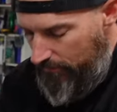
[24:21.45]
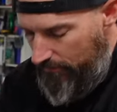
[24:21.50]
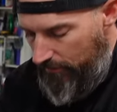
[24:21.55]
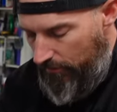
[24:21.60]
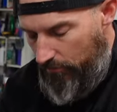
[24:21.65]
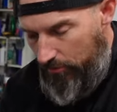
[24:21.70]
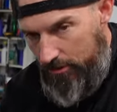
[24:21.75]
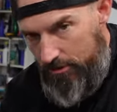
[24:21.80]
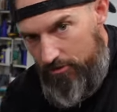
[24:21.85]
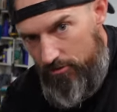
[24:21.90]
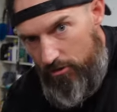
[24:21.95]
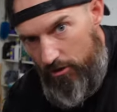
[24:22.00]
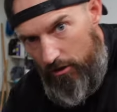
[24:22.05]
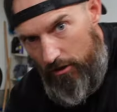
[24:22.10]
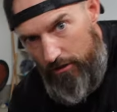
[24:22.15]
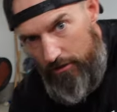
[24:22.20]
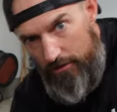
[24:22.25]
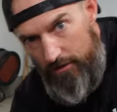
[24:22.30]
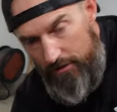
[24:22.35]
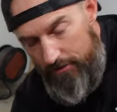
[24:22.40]
Now, when you
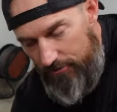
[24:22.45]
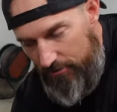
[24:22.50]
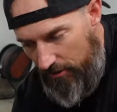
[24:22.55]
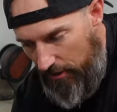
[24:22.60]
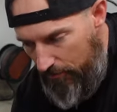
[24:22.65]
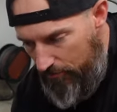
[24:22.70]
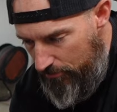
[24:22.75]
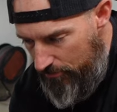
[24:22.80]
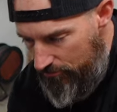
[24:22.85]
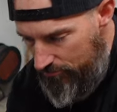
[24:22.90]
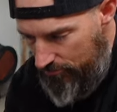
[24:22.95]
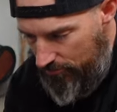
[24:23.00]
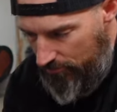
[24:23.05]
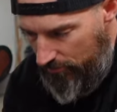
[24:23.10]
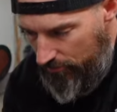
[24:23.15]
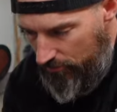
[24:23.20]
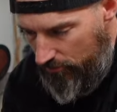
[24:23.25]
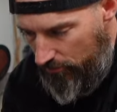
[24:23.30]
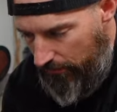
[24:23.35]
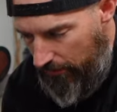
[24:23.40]
hook this up, there's a
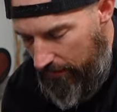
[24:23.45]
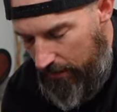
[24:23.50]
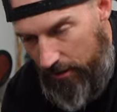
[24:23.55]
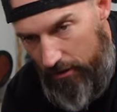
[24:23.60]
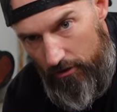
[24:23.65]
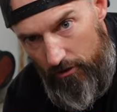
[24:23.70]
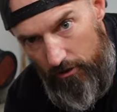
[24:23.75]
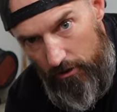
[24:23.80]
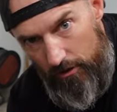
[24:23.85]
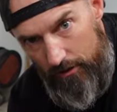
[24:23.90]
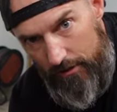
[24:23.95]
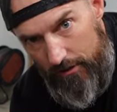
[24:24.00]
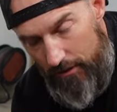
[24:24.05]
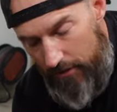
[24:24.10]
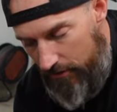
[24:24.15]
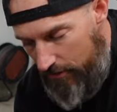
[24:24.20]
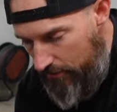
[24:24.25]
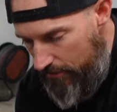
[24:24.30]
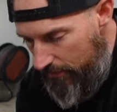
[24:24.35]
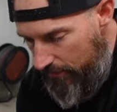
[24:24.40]
little arrow on
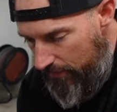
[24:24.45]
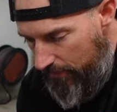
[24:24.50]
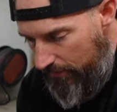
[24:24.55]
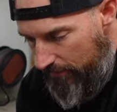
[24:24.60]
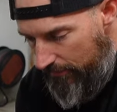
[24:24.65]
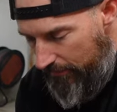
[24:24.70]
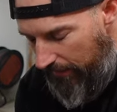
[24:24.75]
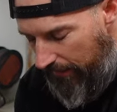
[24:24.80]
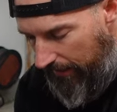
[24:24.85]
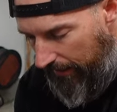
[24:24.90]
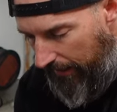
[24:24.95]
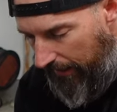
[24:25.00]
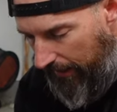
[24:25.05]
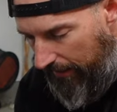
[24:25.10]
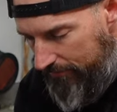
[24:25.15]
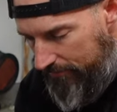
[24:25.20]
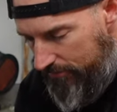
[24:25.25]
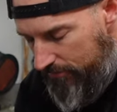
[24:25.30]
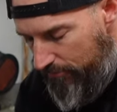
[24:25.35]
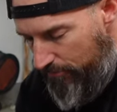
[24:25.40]
here that
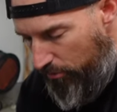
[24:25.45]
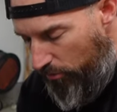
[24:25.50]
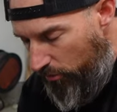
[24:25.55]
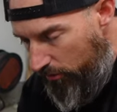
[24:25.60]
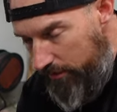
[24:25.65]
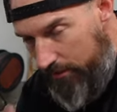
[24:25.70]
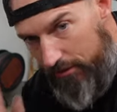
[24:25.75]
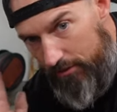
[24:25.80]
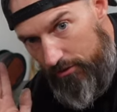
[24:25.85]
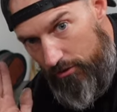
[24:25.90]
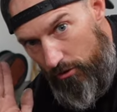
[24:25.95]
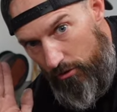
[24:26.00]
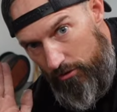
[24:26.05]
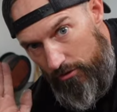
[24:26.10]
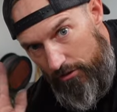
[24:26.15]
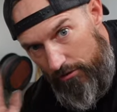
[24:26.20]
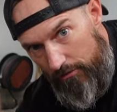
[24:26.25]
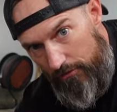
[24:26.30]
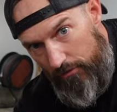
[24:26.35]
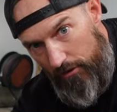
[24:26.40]
has to point
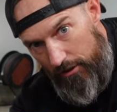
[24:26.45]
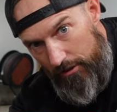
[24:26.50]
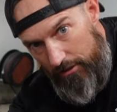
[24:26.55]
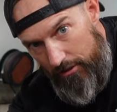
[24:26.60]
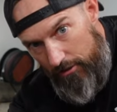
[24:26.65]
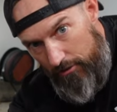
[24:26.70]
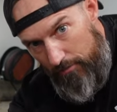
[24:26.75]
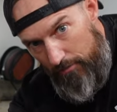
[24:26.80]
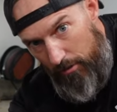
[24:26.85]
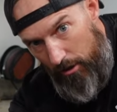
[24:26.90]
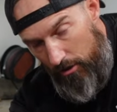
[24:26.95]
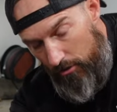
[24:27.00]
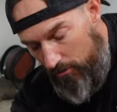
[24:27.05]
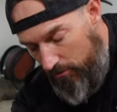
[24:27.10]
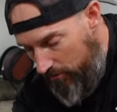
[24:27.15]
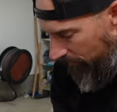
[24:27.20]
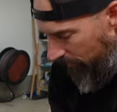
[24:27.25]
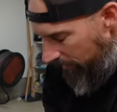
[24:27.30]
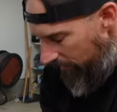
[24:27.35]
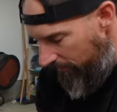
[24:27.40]
toward the front of your
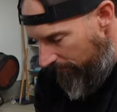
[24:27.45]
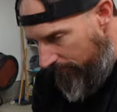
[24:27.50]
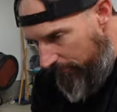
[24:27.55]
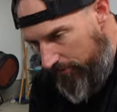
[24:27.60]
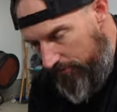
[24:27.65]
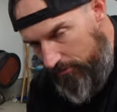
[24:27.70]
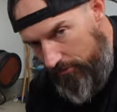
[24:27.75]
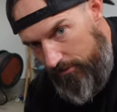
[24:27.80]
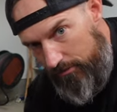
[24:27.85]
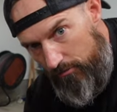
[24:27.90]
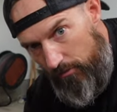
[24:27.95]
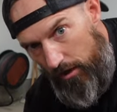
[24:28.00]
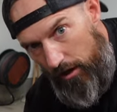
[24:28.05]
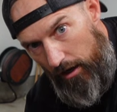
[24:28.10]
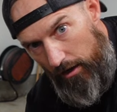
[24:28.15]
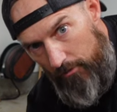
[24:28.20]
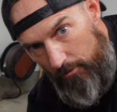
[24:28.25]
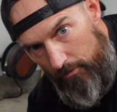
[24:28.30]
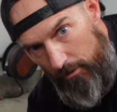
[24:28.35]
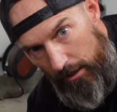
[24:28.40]
boat. And if you,
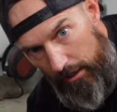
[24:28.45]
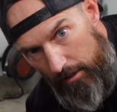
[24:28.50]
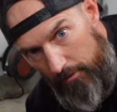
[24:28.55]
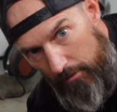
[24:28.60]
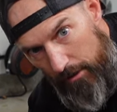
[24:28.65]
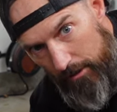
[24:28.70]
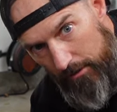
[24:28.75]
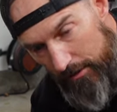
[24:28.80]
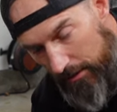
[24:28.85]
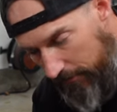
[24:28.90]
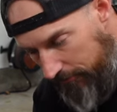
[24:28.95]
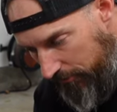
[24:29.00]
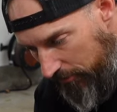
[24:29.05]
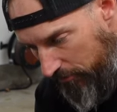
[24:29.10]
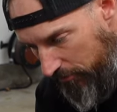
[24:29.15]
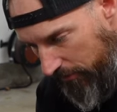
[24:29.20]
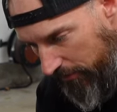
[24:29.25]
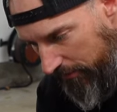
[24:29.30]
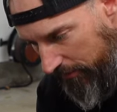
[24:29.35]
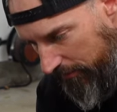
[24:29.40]
I recommend definitely
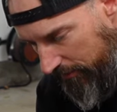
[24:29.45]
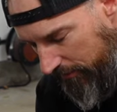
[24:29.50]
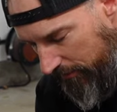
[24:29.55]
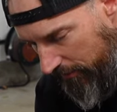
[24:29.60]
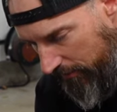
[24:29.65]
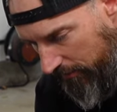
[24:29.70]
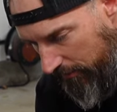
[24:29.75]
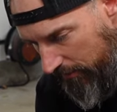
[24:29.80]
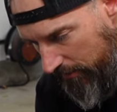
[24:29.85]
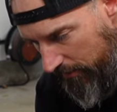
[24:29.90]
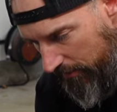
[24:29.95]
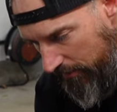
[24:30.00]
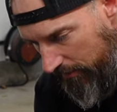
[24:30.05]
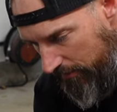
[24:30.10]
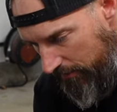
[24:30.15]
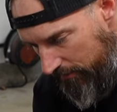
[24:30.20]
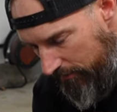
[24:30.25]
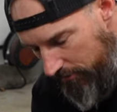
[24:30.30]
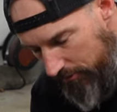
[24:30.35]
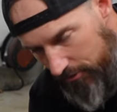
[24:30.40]
reading the
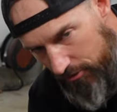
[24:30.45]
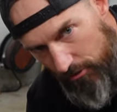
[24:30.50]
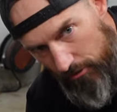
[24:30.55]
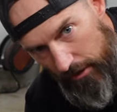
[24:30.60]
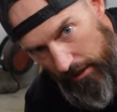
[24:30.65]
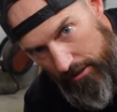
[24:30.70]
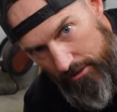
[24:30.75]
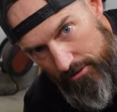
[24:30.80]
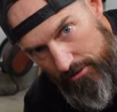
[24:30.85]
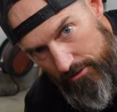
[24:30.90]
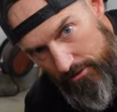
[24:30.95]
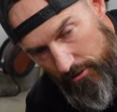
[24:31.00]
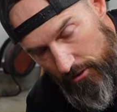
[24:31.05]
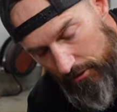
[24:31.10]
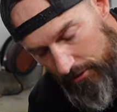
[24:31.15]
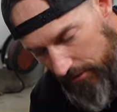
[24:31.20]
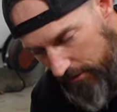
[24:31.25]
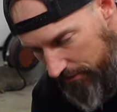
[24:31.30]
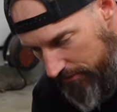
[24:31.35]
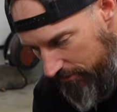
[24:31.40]
your directions
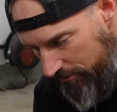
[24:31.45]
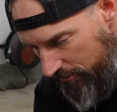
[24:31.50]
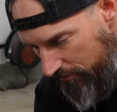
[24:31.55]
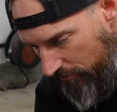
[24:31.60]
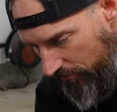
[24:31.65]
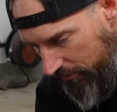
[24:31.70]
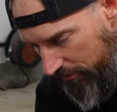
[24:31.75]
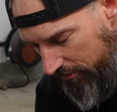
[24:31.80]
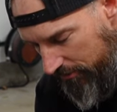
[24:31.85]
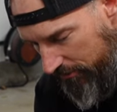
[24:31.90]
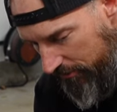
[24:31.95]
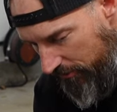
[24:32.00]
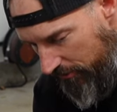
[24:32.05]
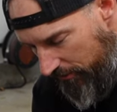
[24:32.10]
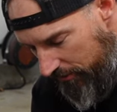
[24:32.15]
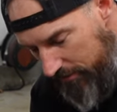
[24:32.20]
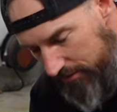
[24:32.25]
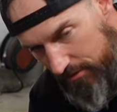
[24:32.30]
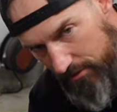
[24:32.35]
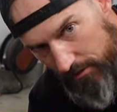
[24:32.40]
on this, read your
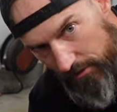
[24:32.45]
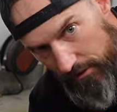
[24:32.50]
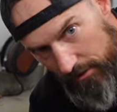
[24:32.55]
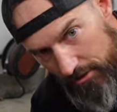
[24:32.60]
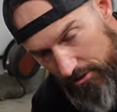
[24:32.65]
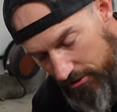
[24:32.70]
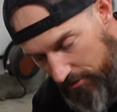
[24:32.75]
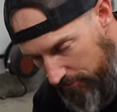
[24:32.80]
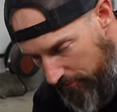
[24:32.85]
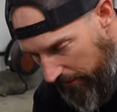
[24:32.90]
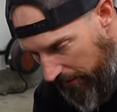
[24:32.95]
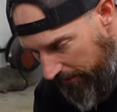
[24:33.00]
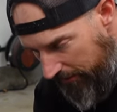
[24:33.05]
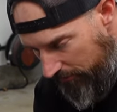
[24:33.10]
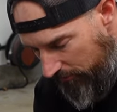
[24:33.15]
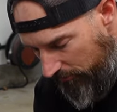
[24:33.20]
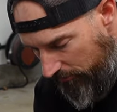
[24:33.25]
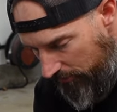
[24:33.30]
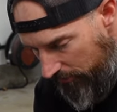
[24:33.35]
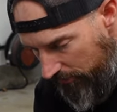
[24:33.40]
installation
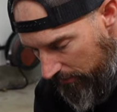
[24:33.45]
manual.